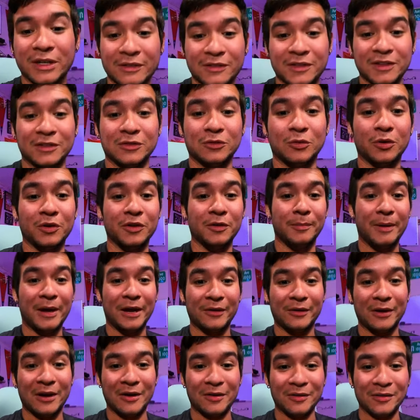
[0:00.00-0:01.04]
just gonna have to ignore the
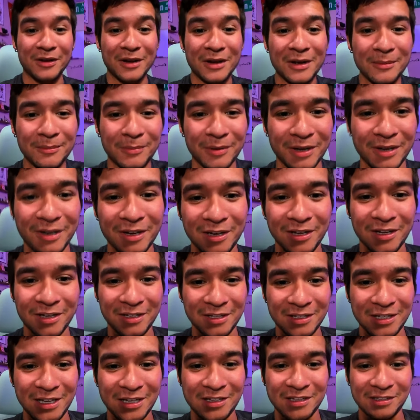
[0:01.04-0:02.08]
background.
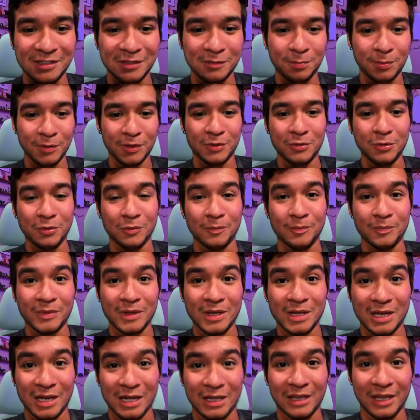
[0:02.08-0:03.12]
But yeah, this is pretty cool.
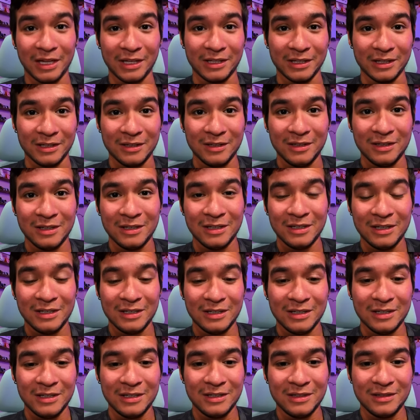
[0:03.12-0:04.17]
I like it.
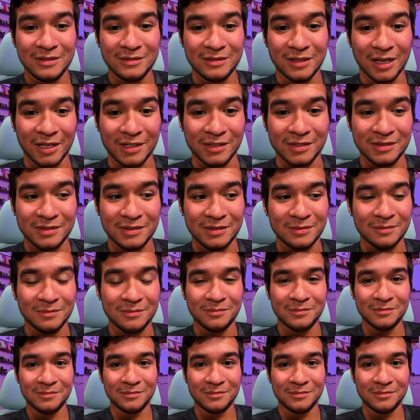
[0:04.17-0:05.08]
Nice.